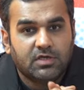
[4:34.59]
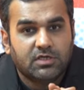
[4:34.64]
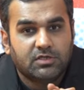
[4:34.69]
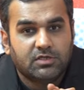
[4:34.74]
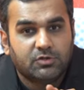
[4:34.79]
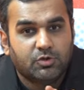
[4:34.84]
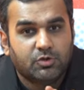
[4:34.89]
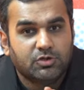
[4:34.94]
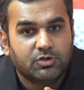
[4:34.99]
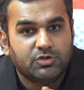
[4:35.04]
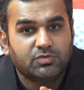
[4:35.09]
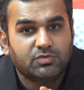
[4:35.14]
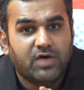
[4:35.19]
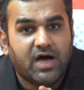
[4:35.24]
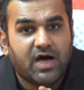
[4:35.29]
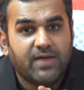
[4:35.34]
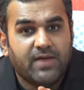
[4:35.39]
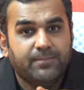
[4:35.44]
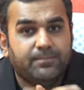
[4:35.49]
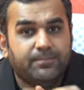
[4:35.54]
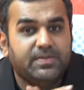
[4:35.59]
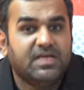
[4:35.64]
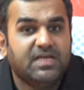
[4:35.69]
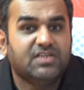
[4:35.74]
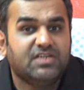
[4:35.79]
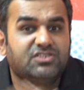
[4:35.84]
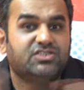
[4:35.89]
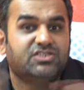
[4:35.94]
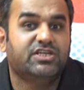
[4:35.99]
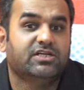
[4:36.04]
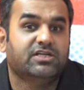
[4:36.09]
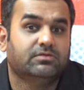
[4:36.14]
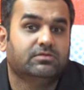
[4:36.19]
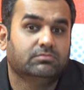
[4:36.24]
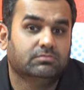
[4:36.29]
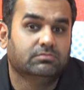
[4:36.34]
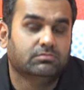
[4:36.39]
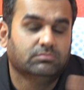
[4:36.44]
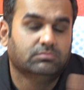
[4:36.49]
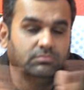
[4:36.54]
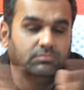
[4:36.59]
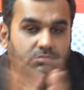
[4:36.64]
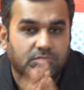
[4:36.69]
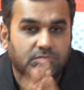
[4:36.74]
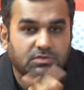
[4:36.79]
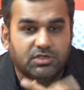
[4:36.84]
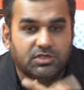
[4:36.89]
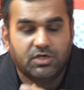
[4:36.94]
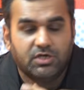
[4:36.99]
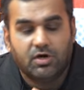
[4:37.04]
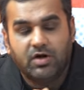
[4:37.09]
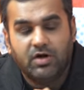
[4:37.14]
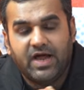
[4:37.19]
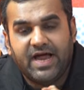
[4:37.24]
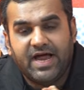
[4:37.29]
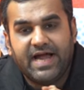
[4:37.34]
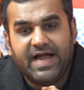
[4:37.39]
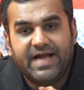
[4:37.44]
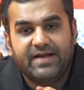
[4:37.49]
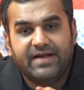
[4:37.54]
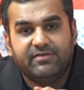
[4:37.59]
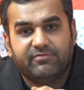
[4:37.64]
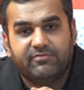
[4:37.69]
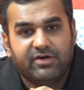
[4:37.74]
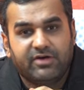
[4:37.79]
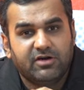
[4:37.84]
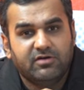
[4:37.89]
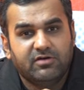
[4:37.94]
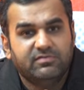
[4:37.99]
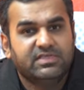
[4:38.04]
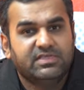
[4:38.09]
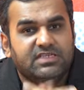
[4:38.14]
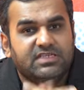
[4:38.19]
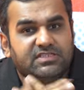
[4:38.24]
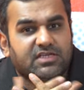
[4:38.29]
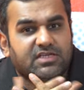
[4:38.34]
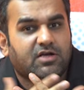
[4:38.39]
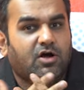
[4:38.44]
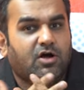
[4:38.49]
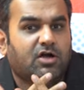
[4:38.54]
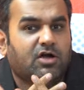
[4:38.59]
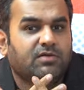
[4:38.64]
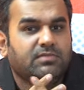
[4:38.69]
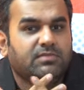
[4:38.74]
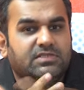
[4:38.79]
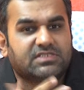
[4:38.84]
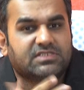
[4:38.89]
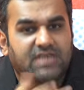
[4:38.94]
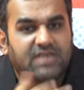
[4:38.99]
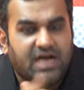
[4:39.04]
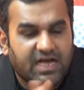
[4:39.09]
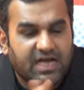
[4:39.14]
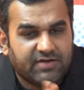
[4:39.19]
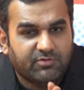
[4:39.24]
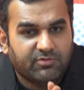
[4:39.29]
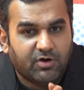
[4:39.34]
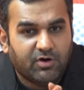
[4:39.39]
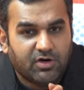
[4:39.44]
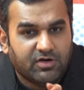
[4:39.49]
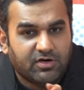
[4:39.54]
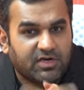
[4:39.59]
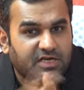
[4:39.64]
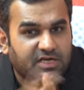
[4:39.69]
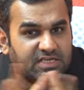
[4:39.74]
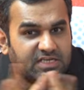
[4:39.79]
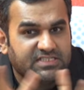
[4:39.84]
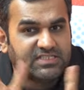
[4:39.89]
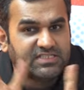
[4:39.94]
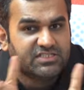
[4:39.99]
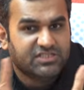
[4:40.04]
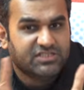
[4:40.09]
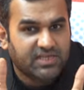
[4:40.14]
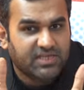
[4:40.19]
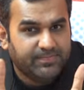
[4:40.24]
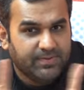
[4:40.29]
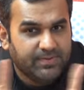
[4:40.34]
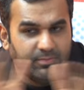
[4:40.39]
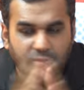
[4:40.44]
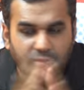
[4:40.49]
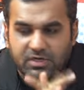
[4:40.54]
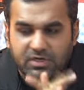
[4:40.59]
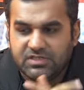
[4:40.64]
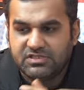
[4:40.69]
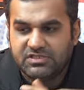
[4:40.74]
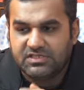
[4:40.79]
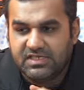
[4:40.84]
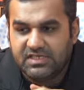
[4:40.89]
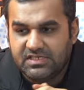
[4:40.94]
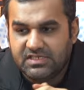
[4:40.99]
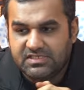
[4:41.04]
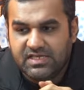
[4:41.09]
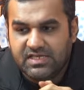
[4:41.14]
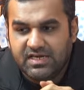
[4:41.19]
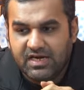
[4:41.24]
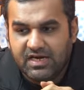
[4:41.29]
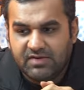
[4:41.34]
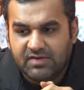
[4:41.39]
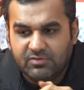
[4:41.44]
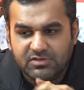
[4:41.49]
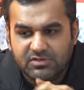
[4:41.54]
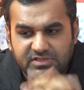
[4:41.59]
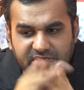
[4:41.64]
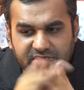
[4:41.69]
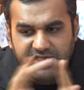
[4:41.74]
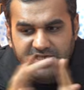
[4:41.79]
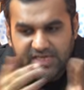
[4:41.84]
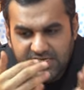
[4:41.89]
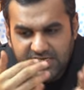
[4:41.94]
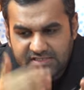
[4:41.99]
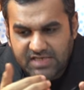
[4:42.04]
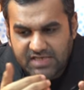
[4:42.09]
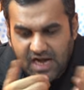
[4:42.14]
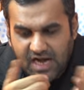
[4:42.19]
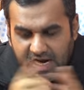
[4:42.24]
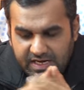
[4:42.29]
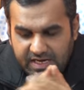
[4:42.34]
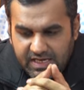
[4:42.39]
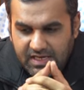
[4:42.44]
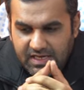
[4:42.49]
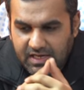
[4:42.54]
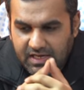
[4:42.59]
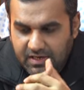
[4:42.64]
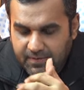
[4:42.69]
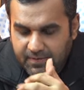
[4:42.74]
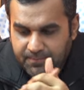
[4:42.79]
those who are PhD, you know, and one of these economists I was, is in J P Morgan Chase, and I was reading his article.